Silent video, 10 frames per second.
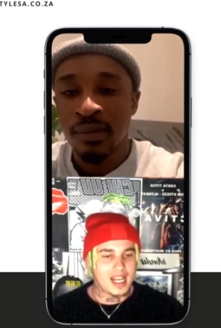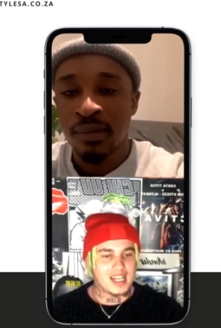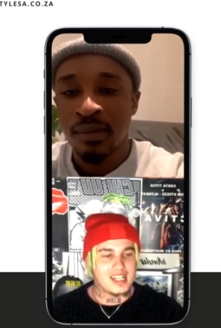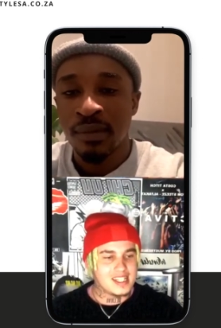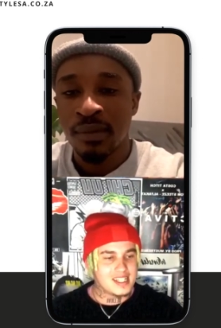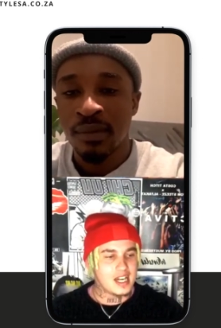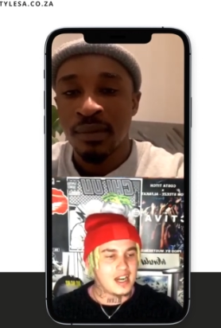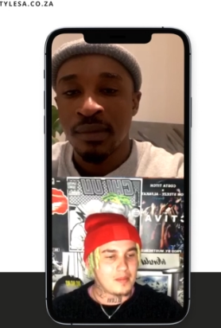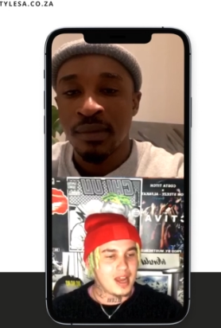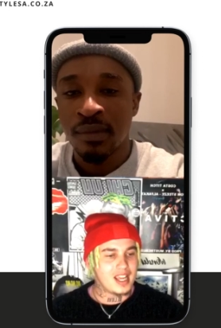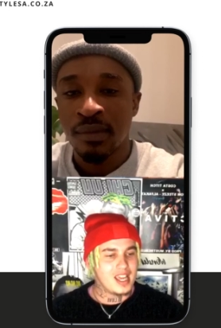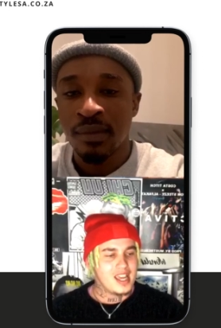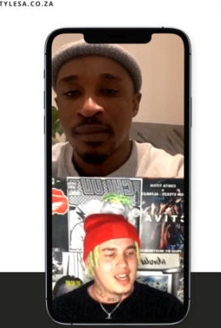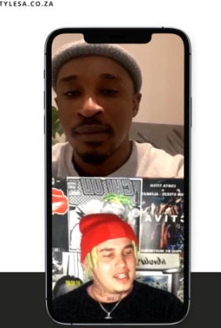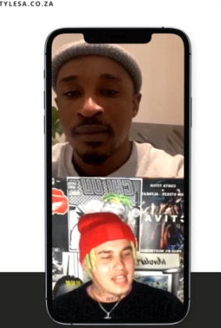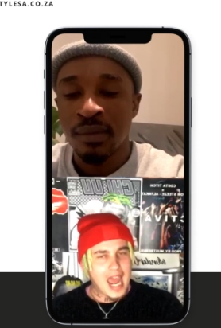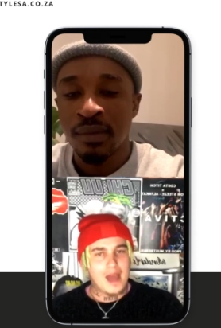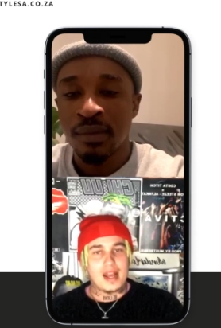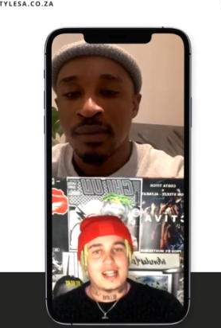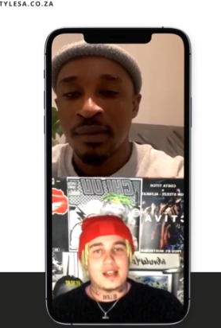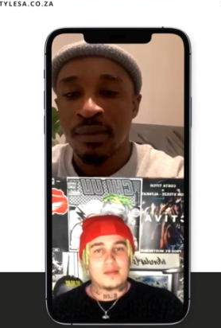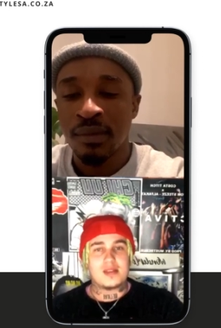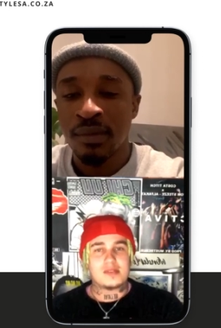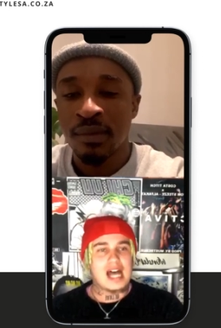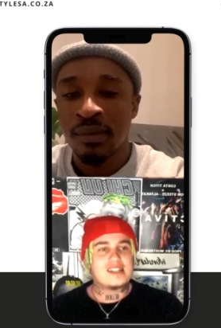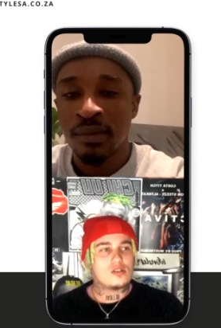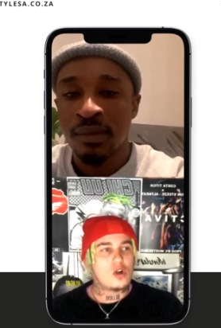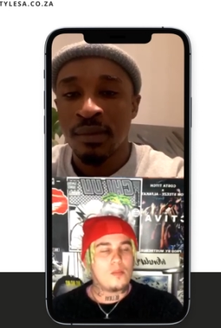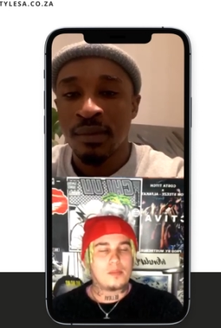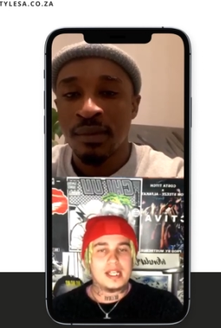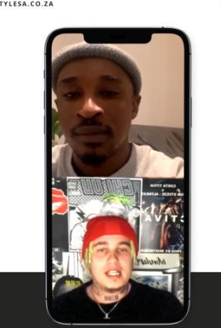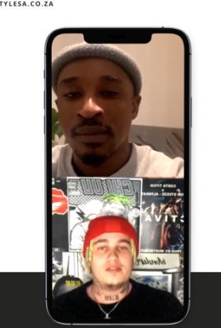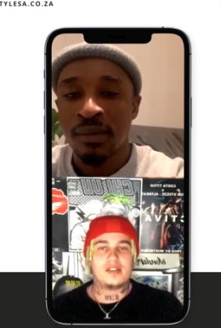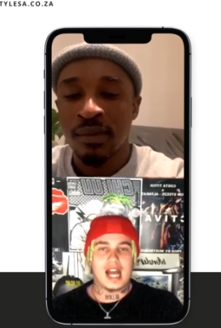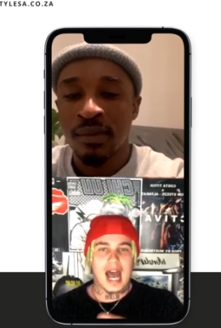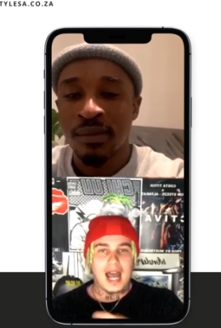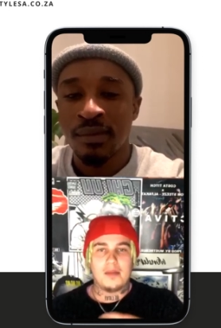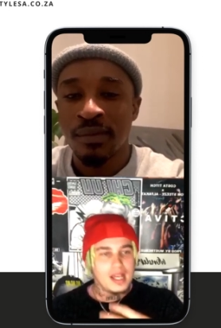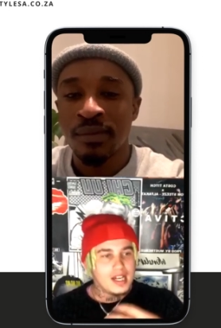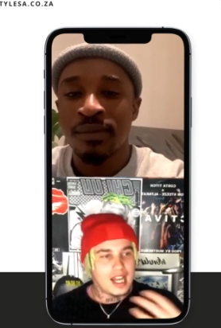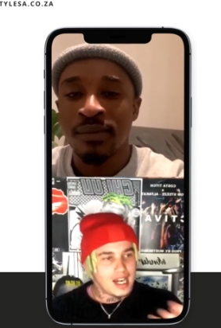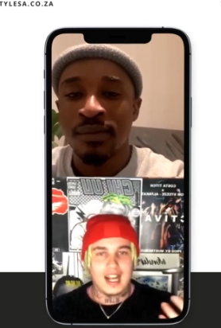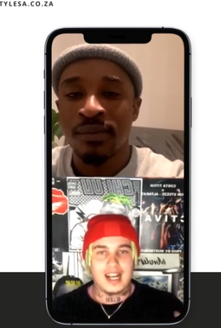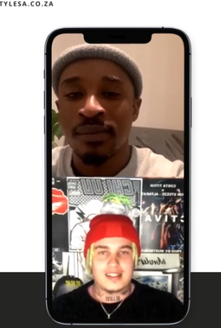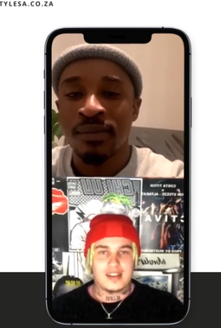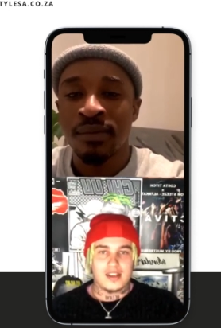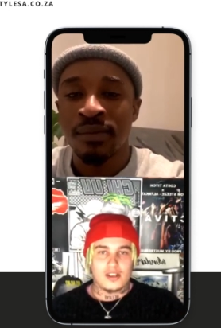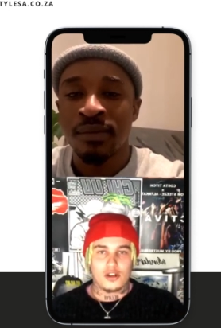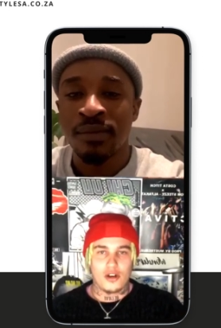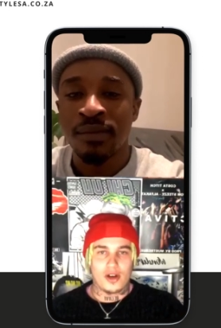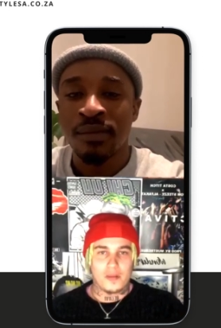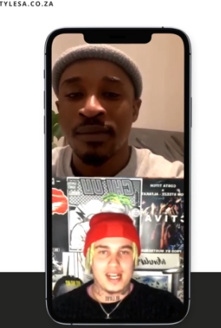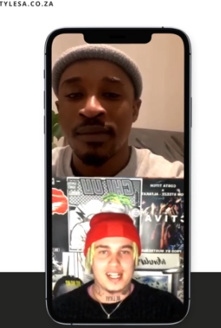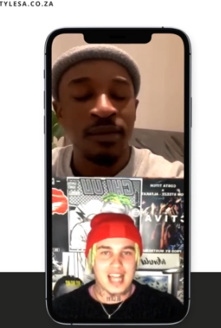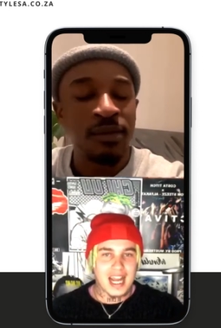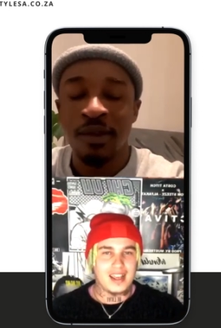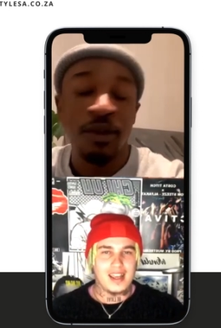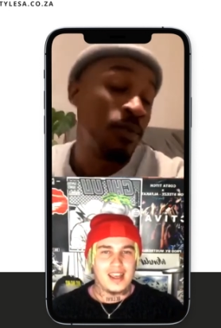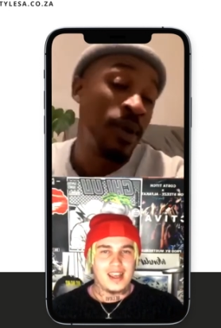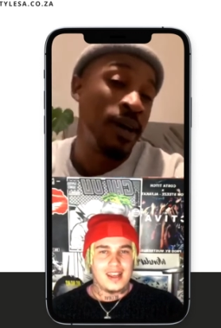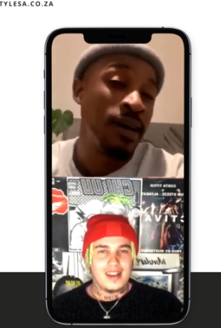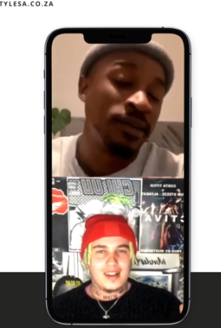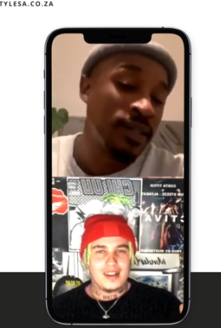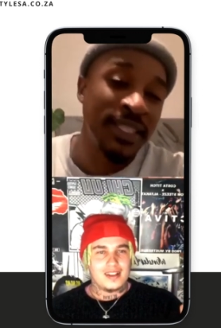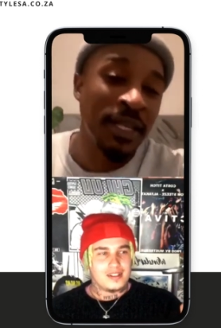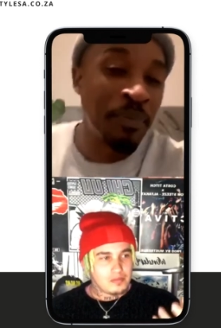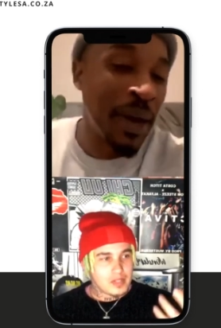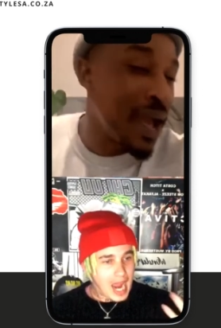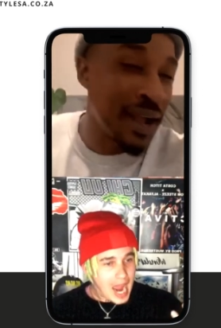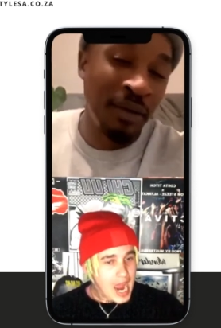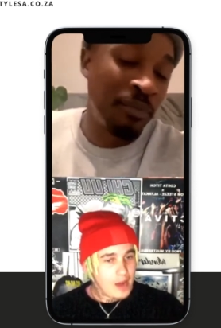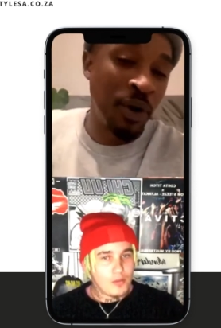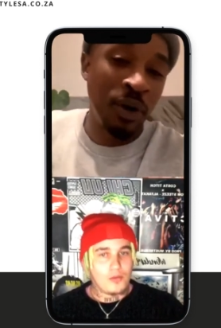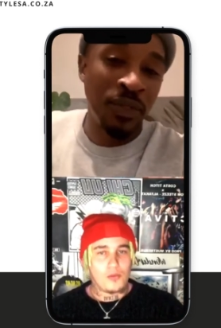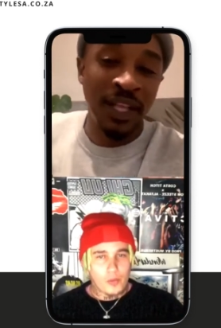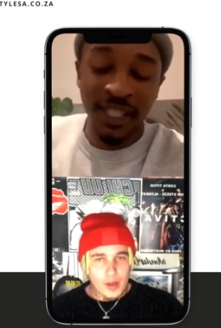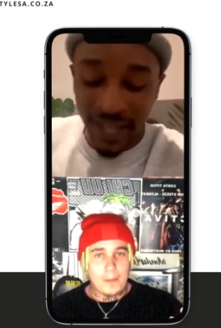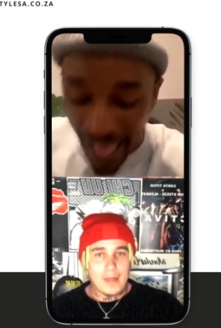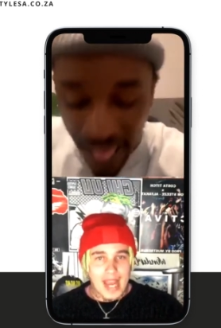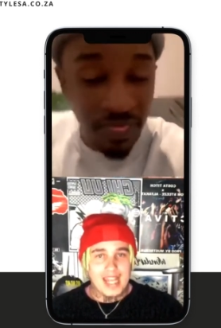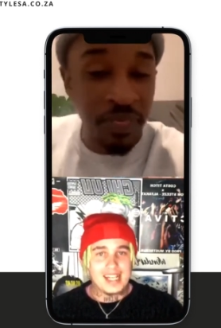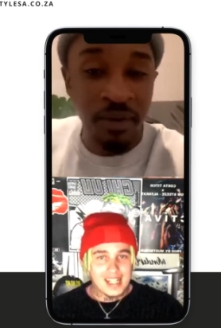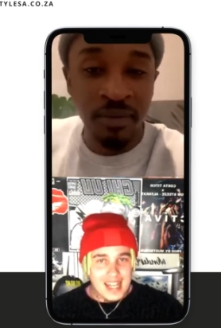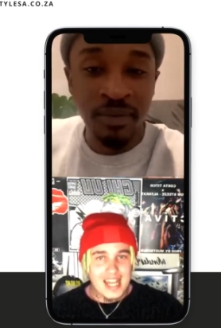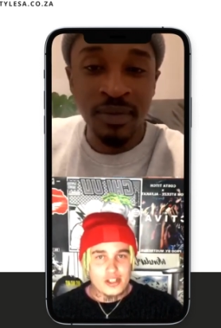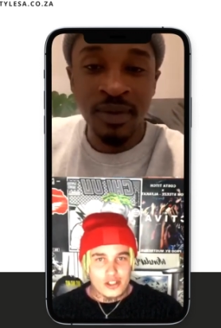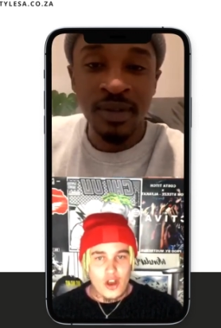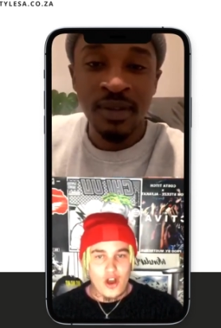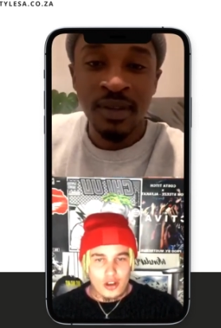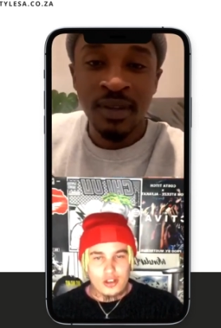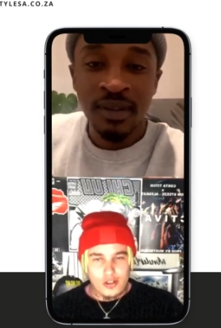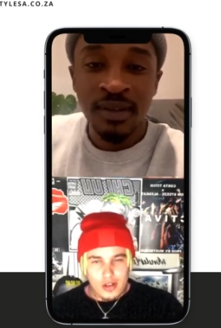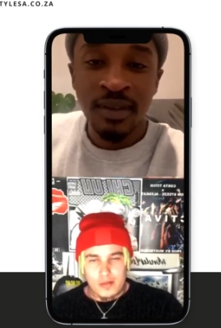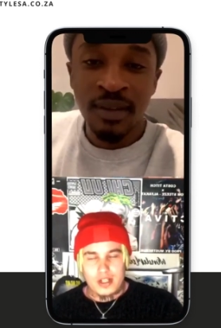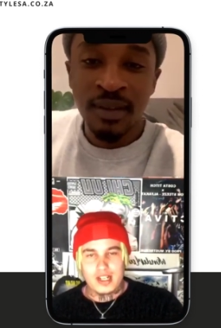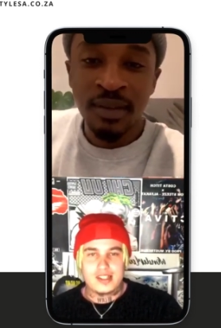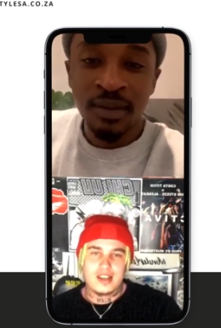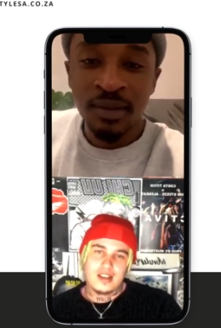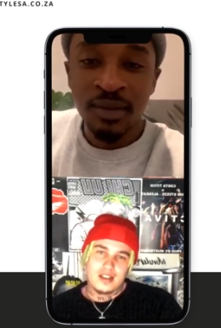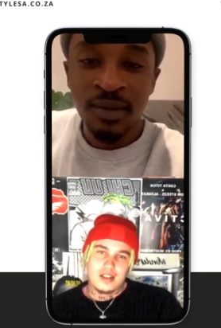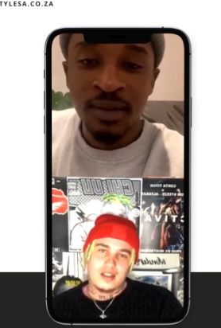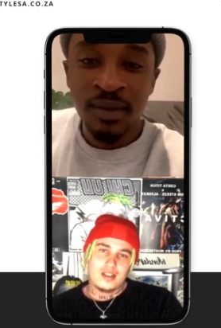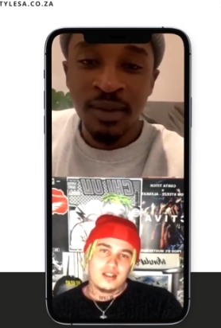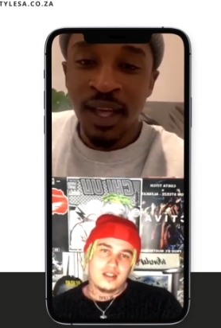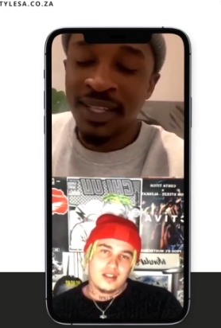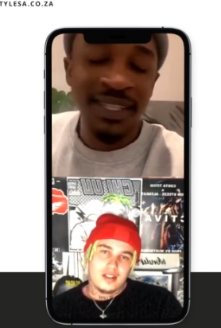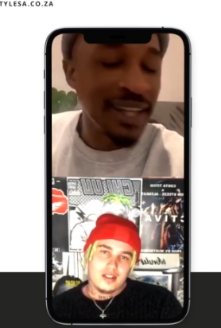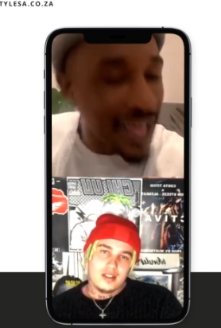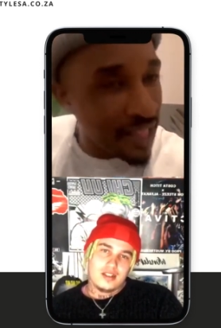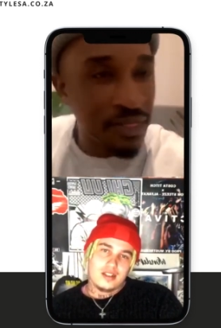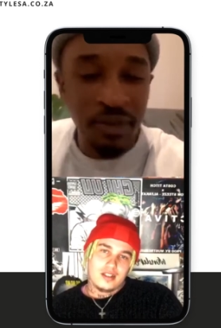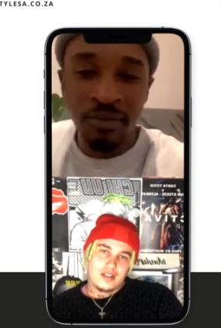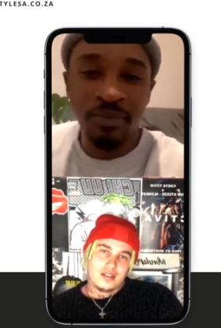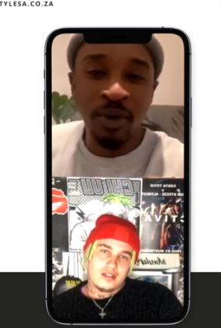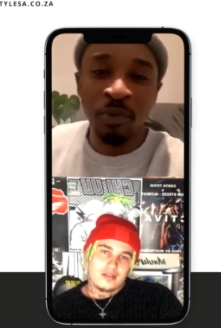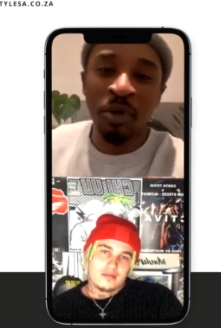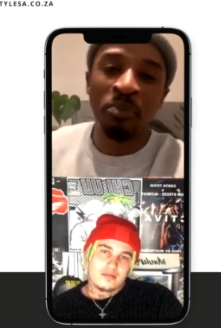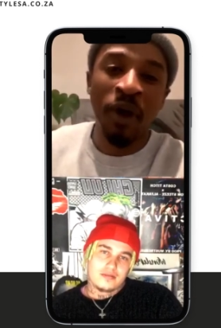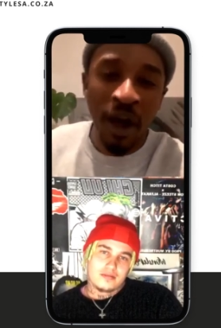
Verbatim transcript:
Speaker 1: I listen and I'm like, damn, like sometimes I still can't believe that I made Nkalakatha. You know what I mean? It's like
Speaker 2: that's a banger, bro. That's an anthem. That song, you know what I'm trying to say? That's an anthem, bro. Be proud